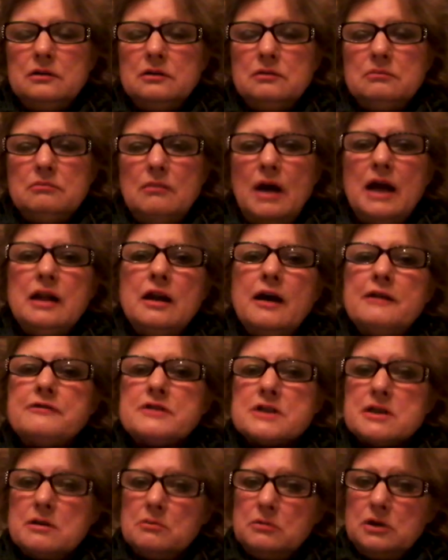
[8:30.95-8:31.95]
life
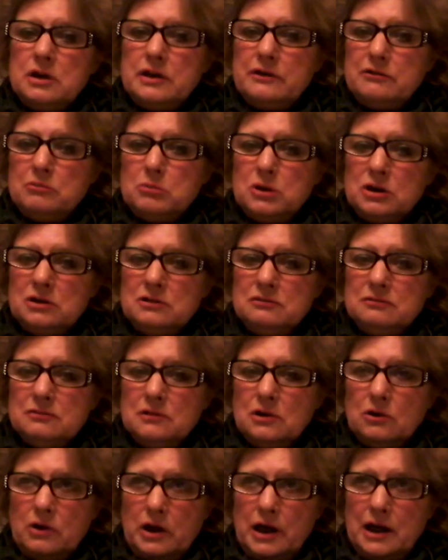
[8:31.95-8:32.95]
is unbelievable,
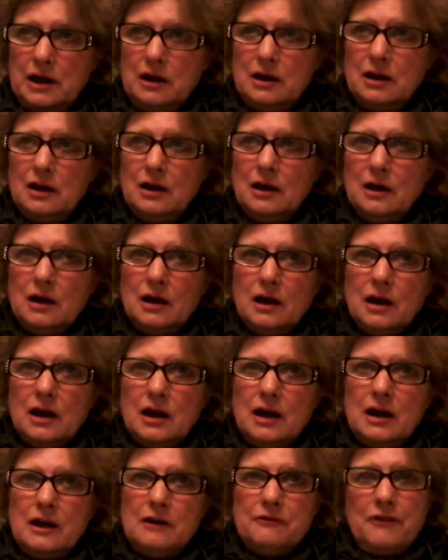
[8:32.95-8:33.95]
okay?
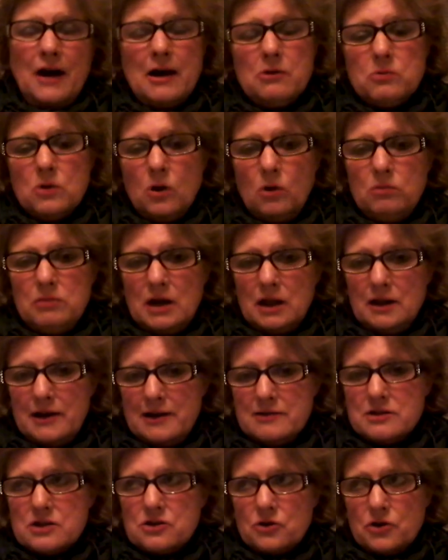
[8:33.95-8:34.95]
If I wrote my
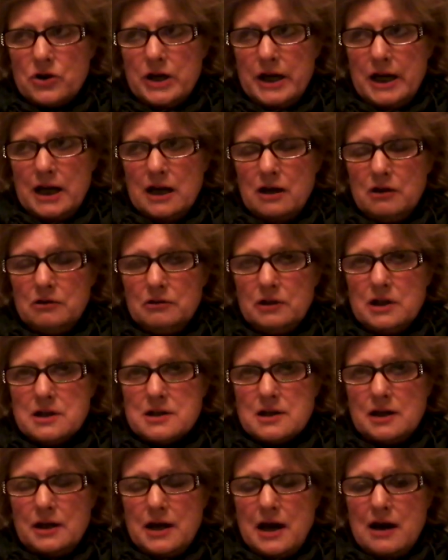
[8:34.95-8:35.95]
life story down as
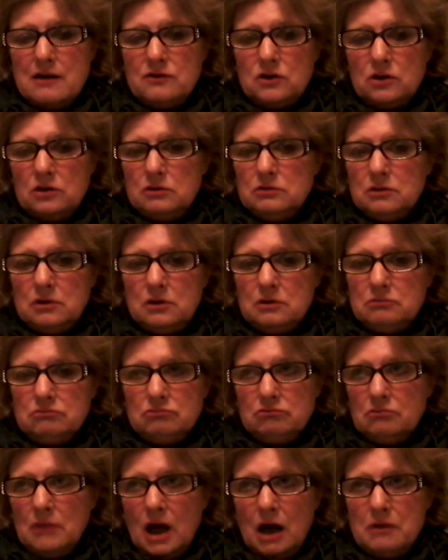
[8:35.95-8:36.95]
a novel,
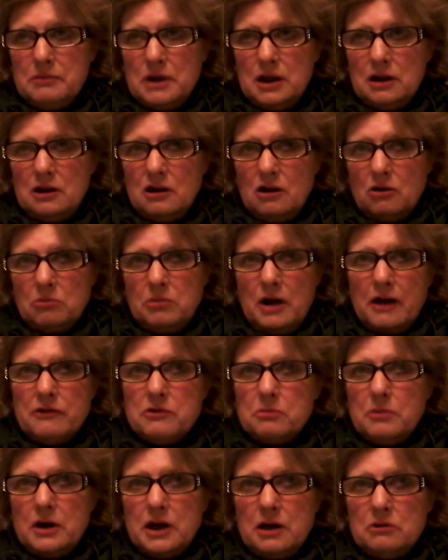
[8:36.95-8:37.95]
no,
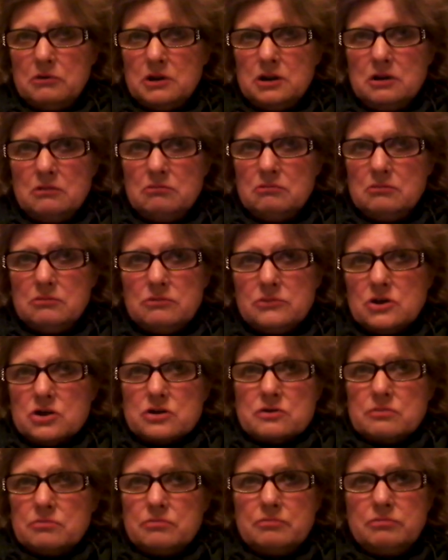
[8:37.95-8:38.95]
everybody would
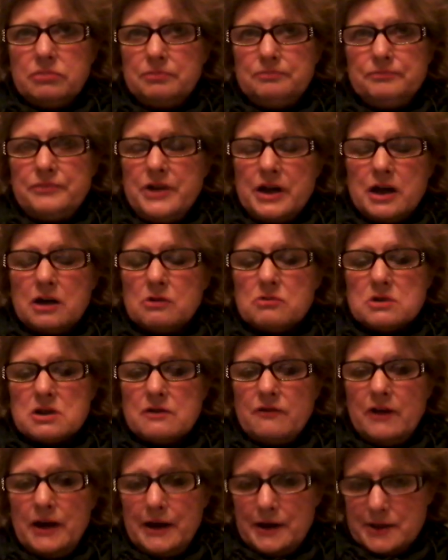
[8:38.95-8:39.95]
just think it was a
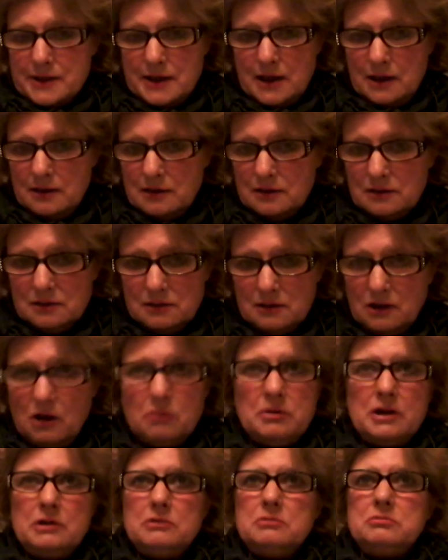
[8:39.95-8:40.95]
fantasy.
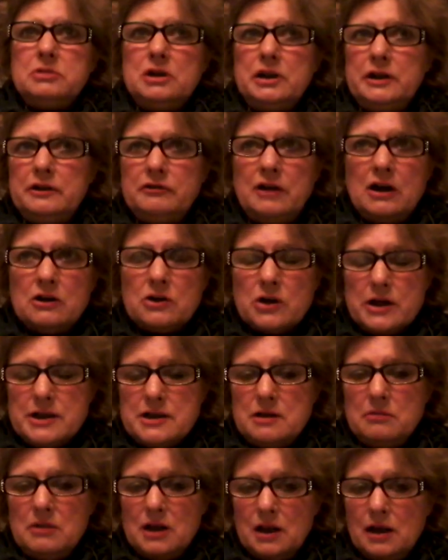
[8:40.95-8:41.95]
Nobody would believe how
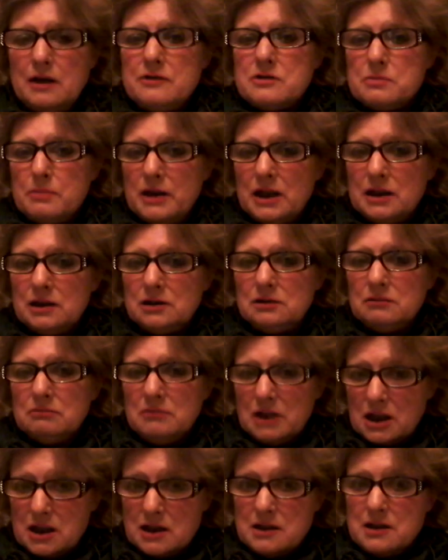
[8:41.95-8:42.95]
crazy my life's been
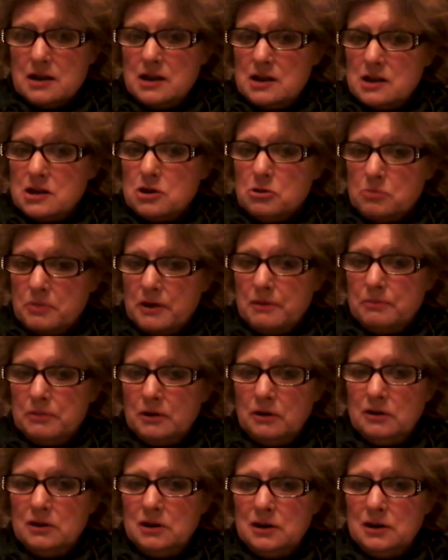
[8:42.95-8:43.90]
because of these 2 people.